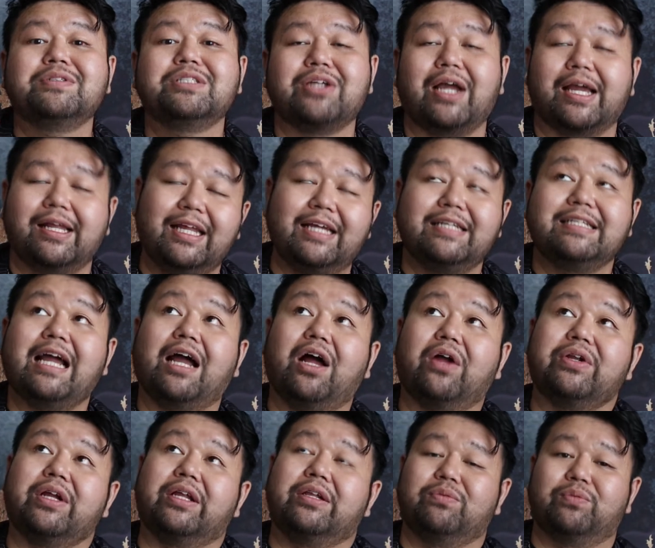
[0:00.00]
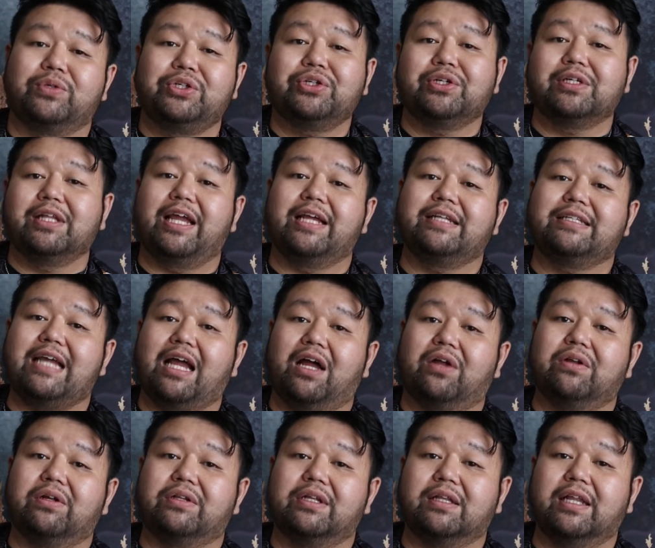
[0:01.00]
So I lay down, and when you're laying
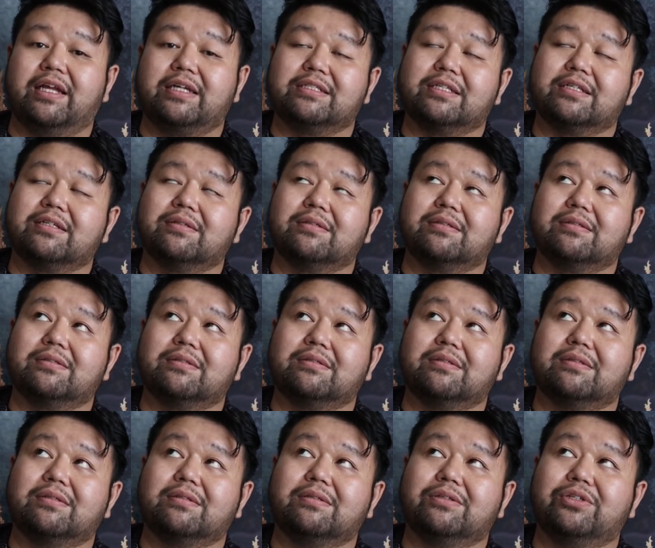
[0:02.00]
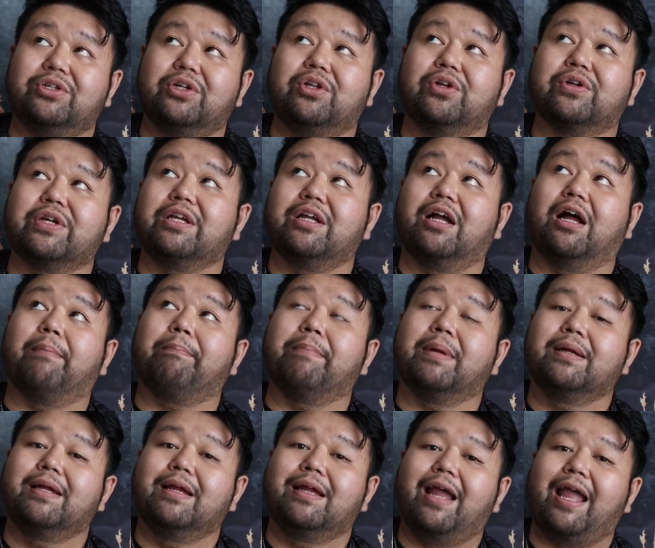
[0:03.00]
down on the LASIK, you're looking up
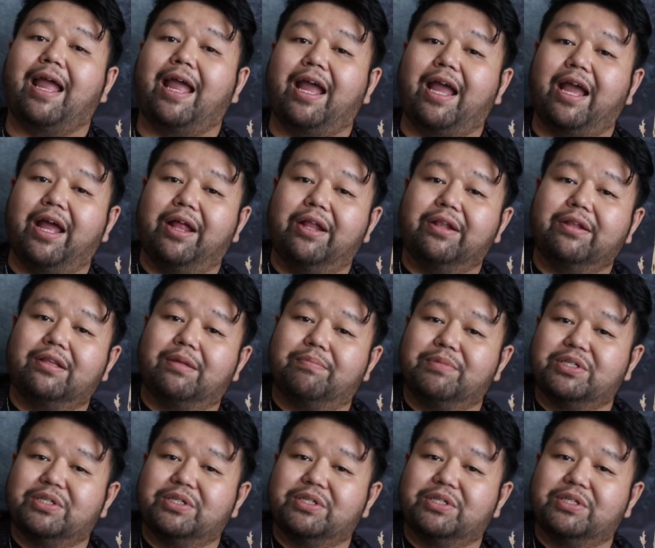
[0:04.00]
and the